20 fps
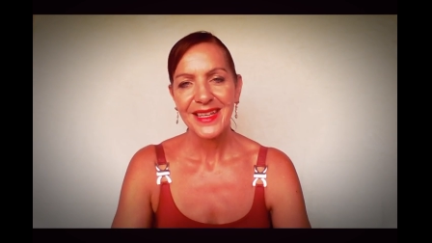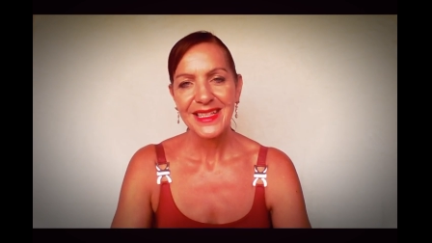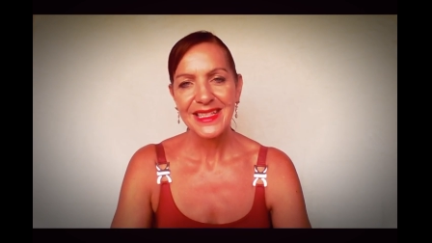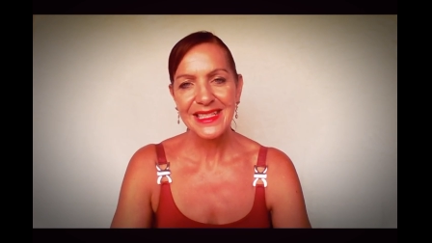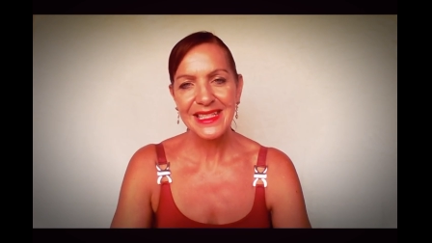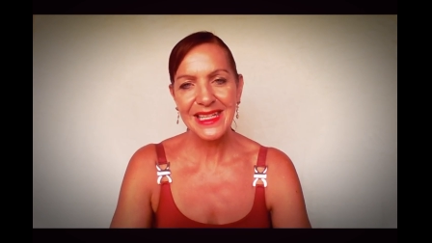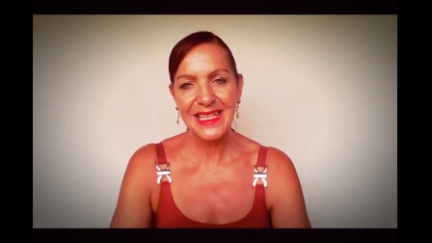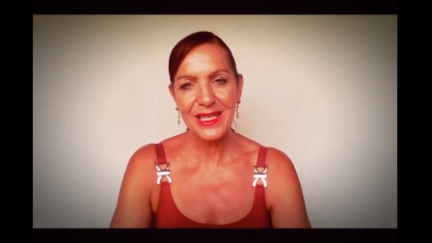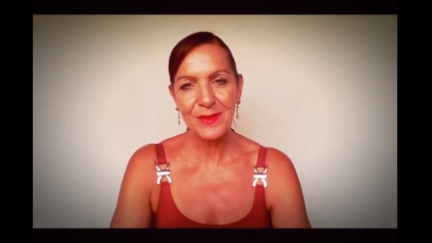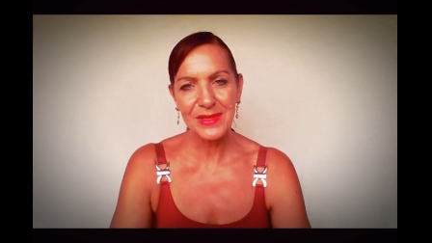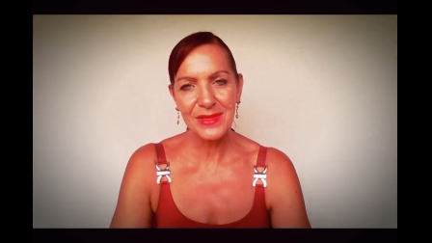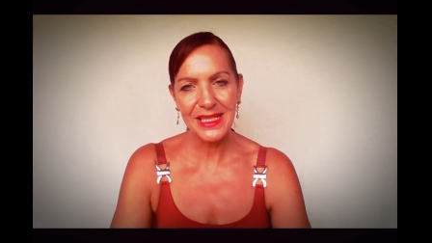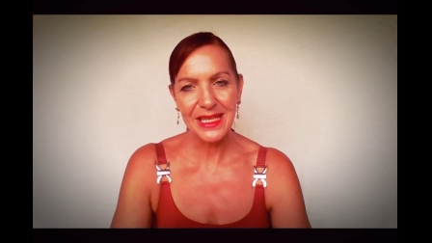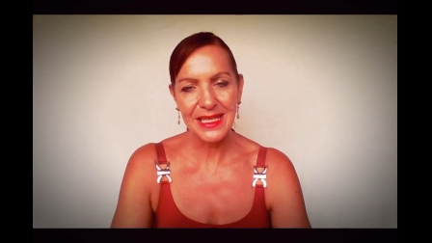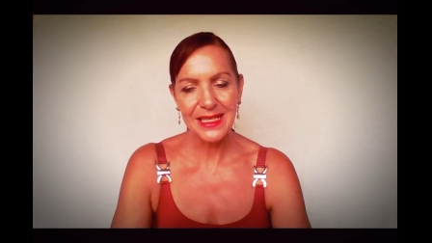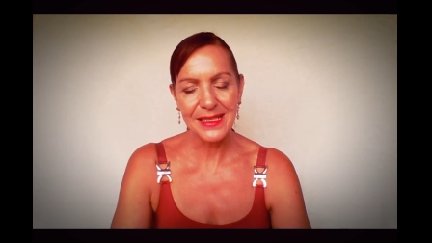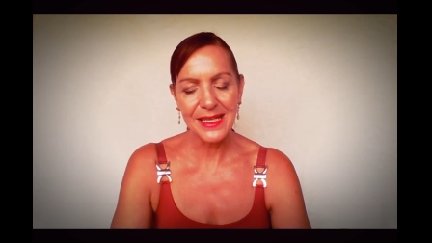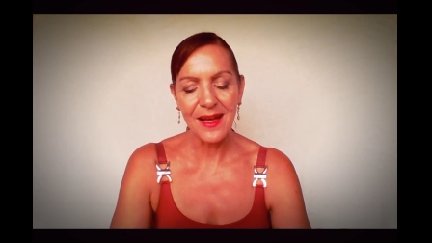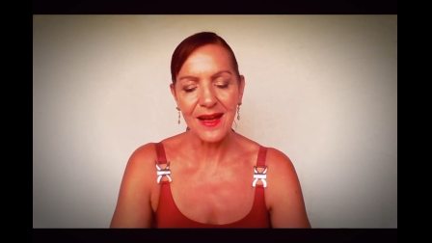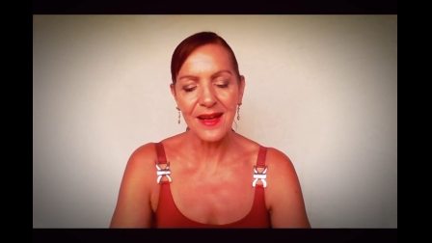
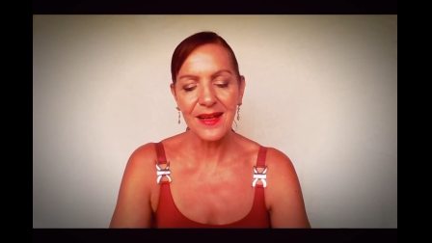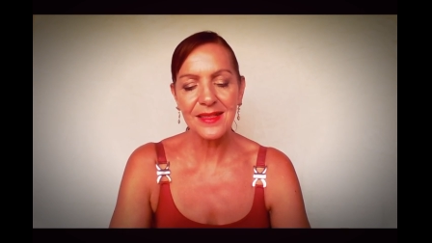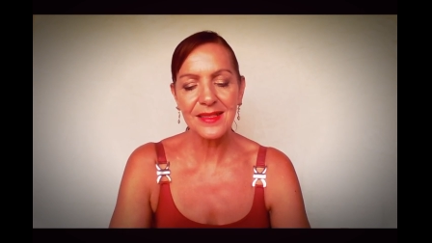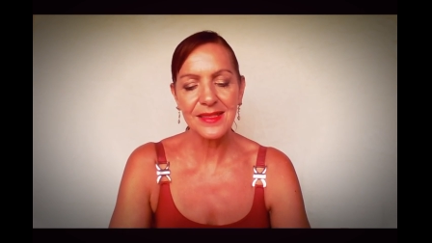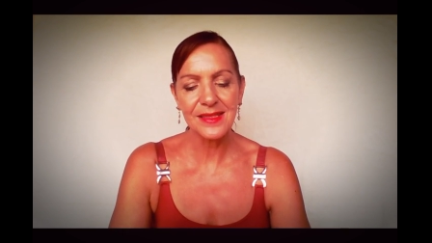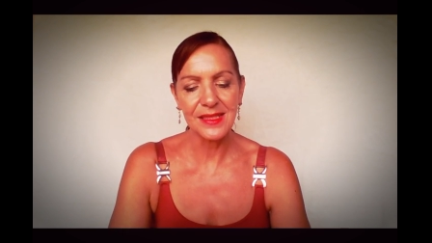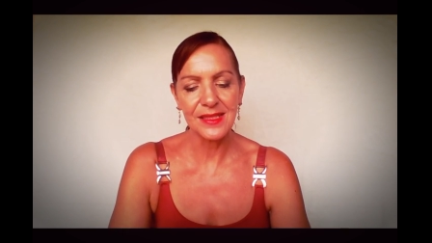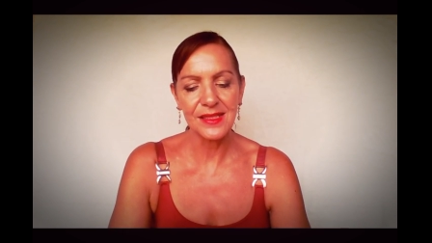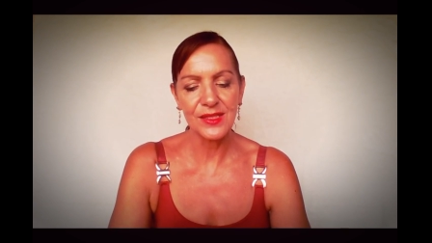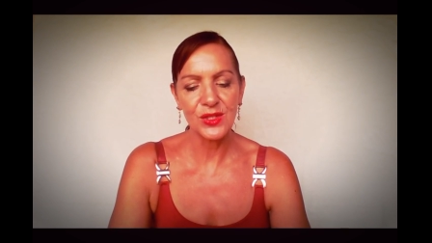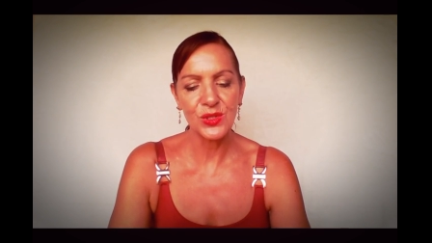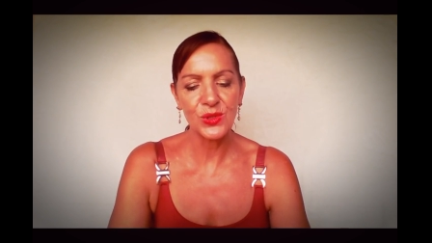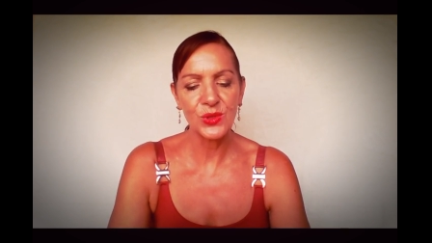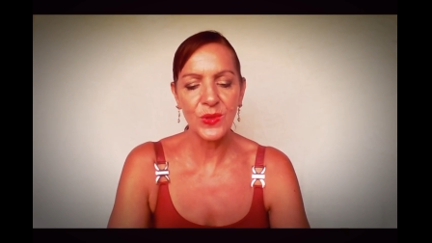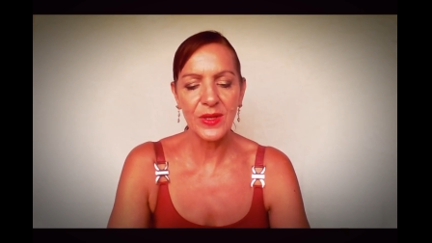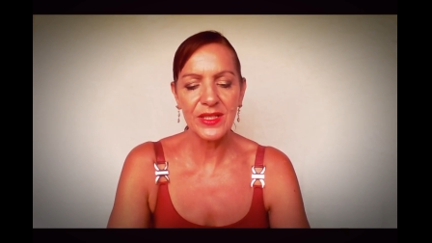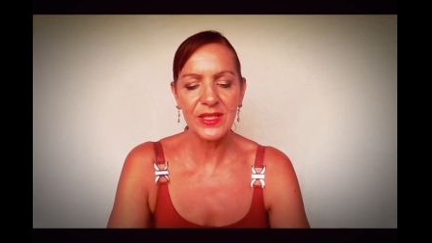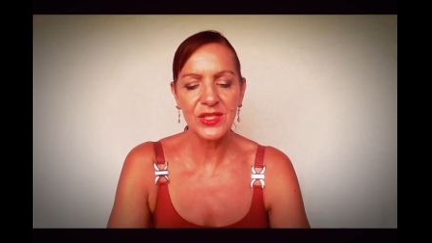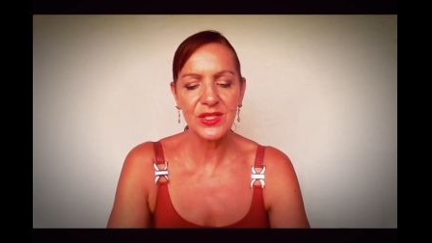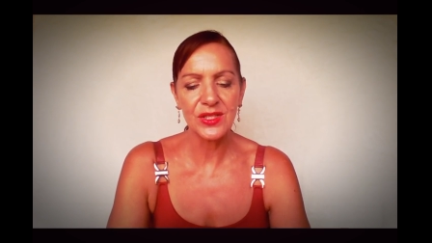DFTs ask these two
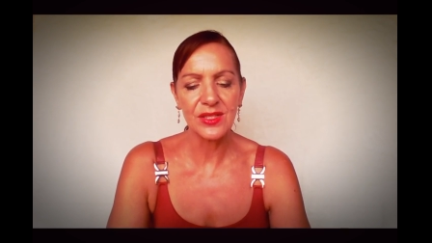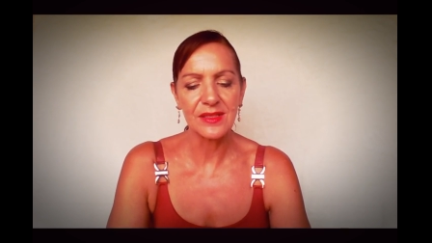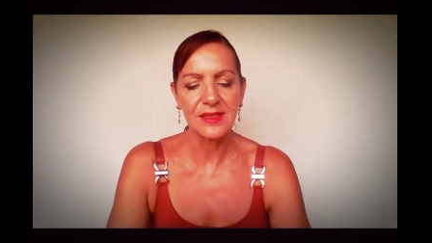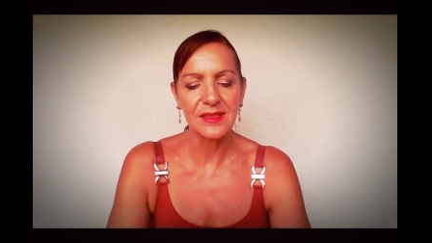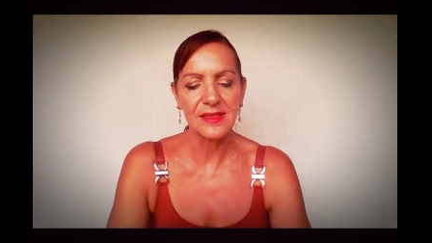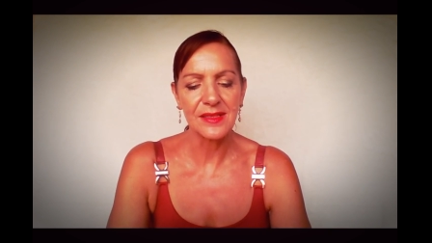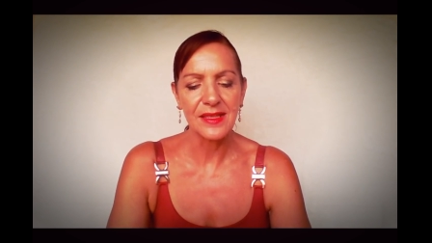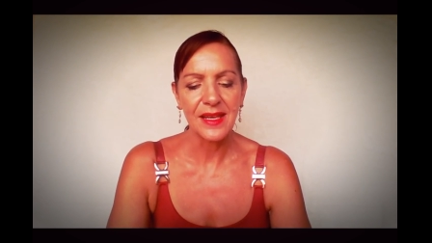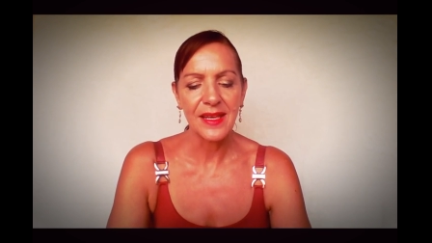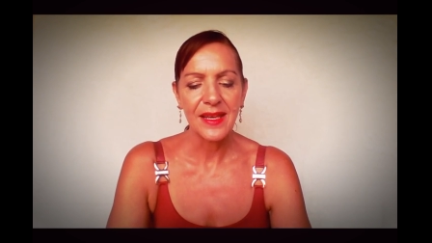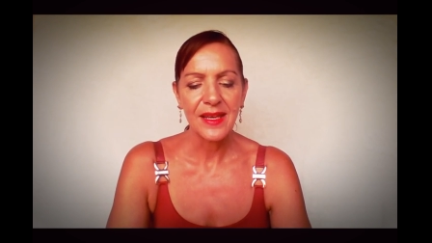questions.